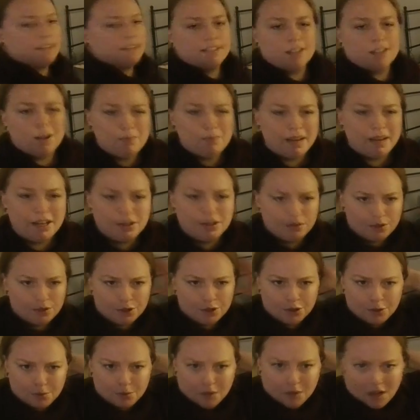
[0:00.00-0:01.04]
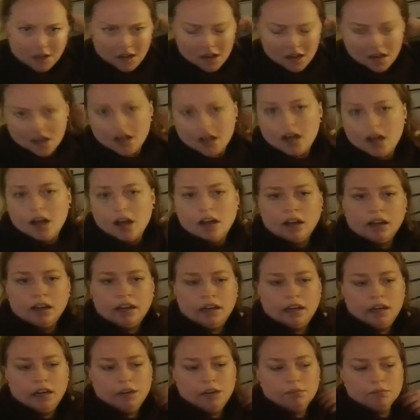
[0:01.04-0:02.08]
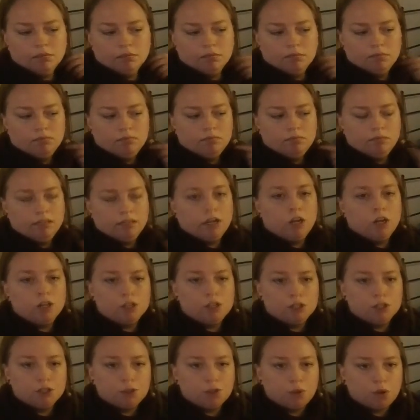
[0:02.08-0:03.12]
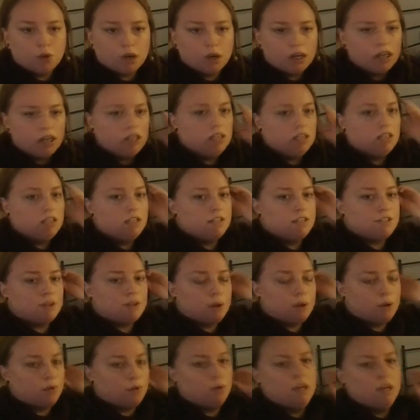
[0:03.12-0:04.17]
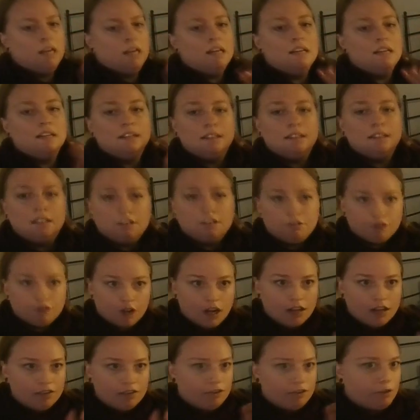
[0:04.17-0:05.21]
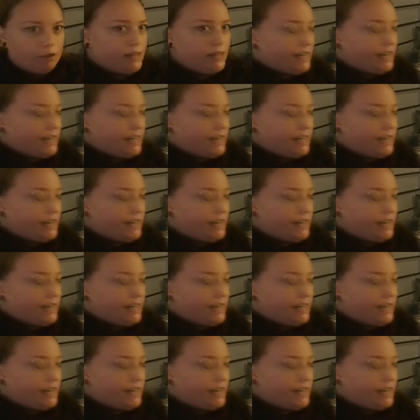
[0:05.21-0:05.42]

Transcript: it's on my YouTube, an altar tour. So for all of you